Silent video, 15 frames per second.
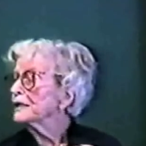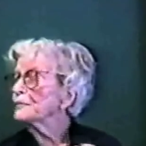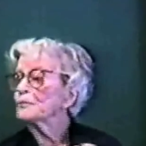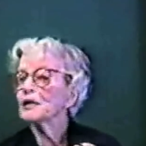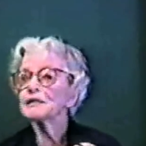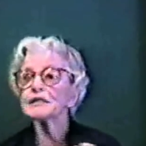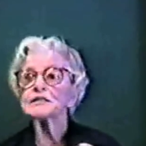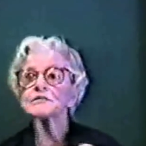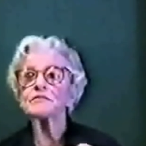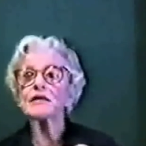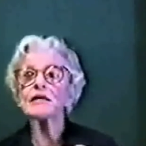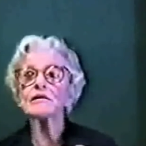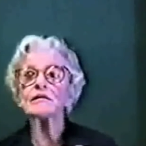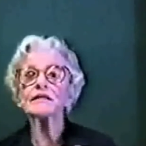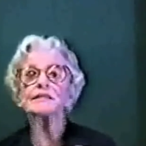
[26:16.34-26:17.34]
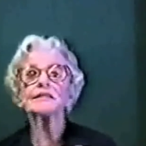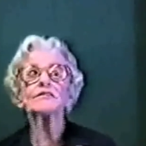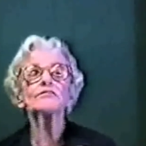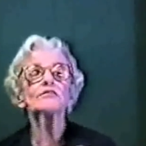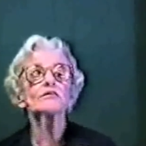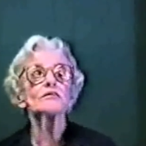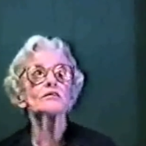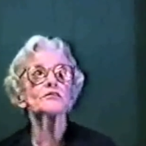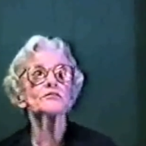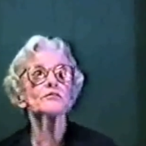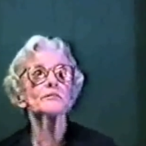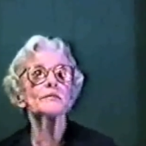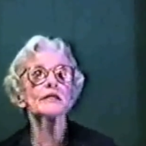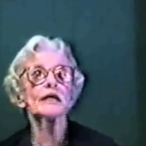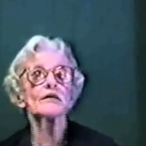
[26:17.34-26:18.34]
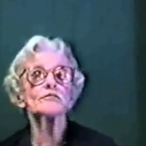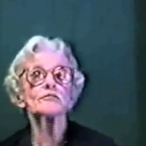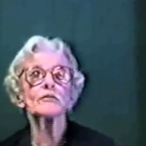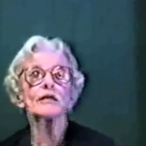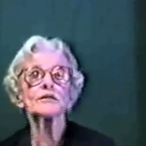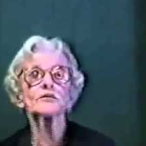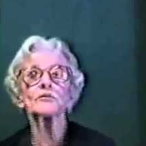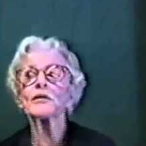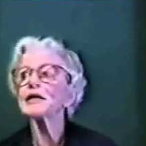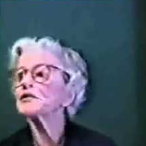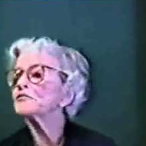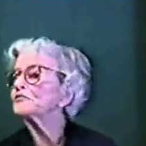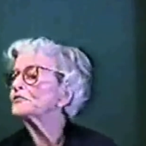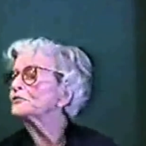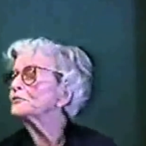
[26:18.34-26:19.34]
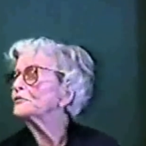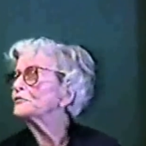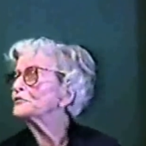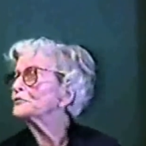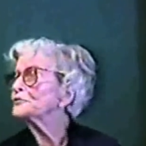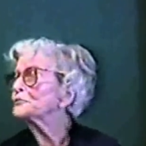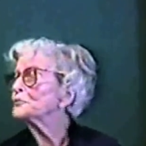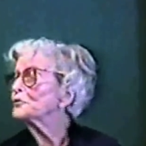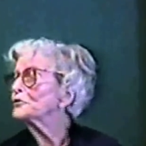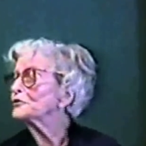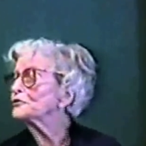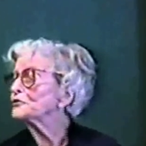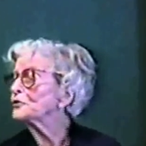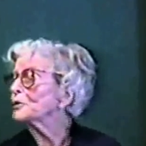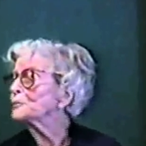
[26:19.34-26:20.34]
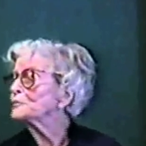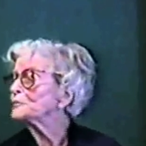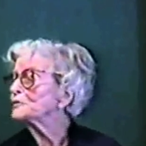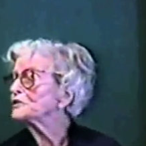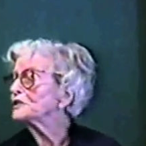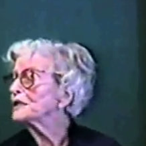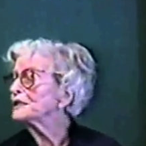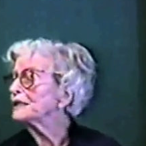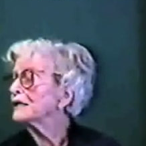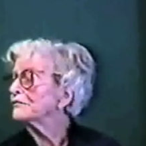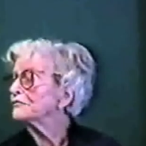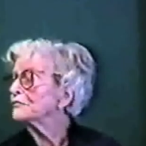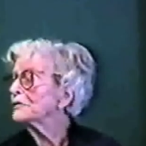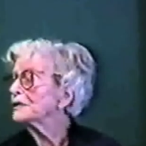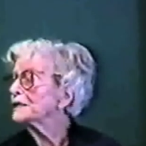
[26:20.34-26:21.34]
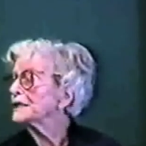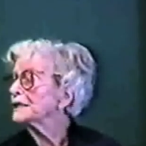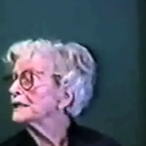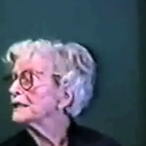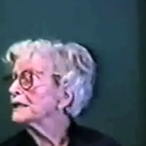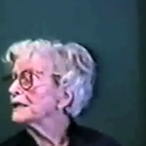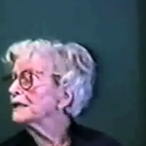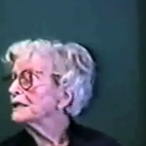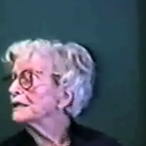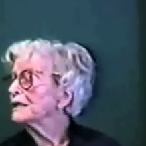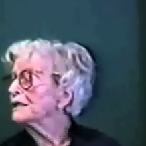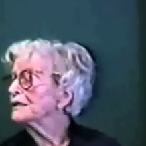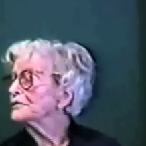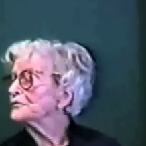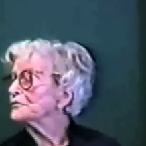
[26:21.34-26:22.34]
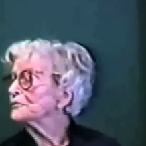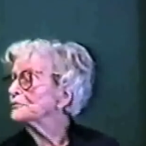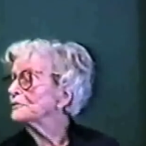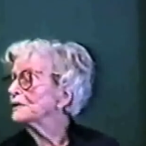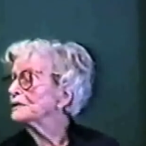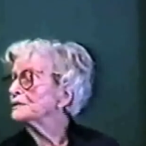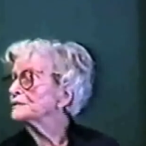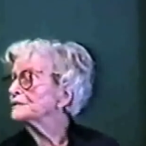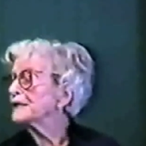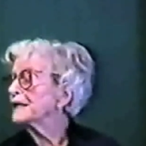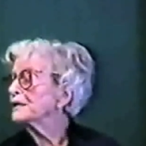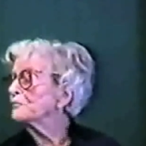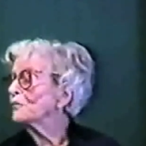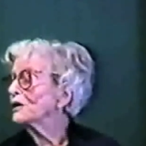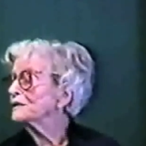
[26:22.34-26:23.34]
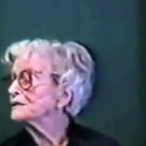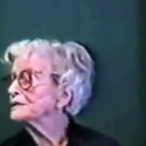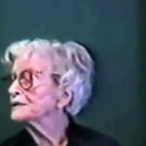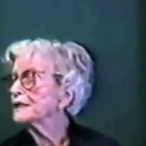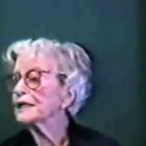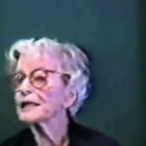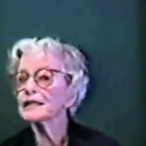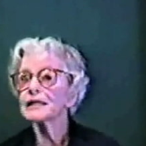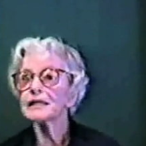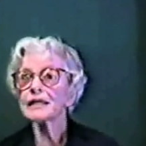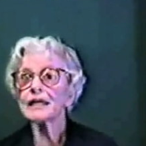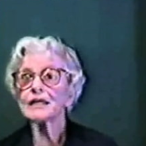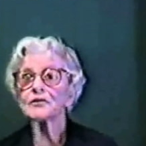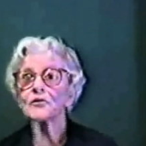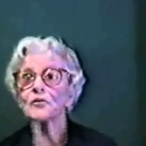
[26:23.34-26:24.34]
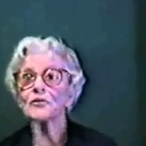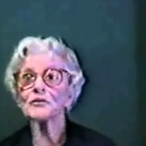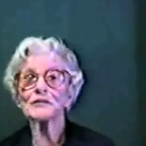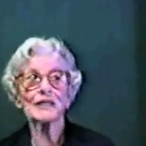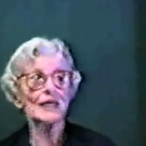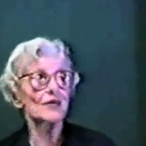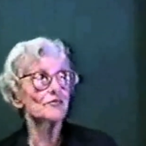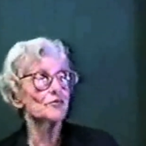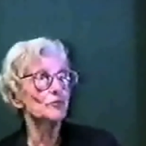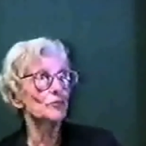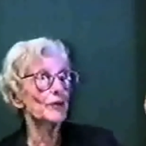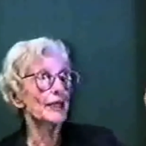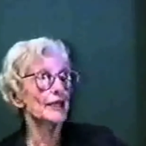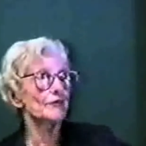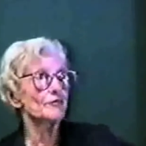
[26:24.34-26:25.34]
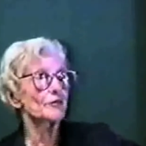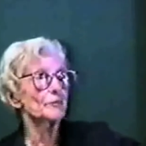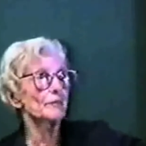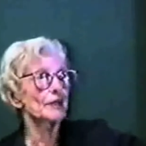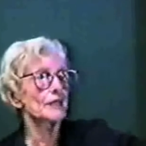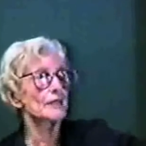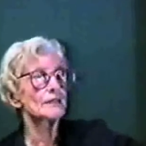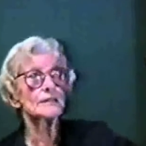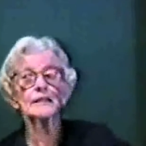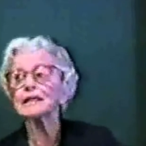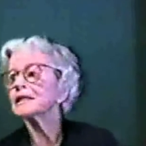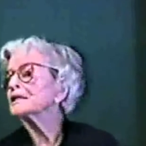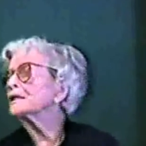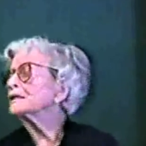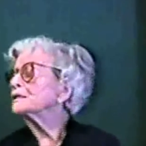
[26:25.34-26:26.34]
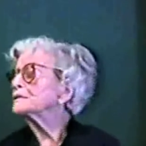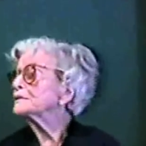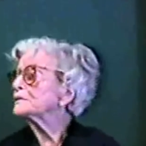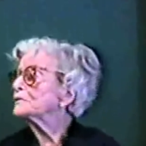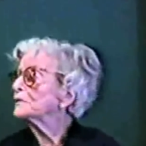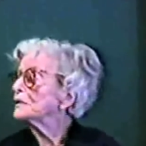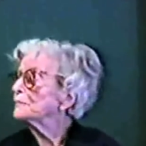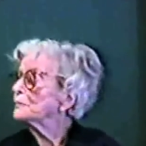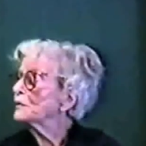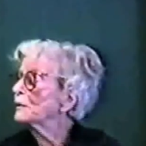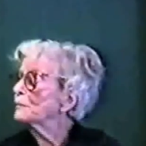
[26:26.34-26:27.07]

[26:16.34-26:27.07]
But it's very difficult for me. I've run quite a few of those workshops, which I love running, uh, to uh, say one thing, and all they have to wave at me is the uh,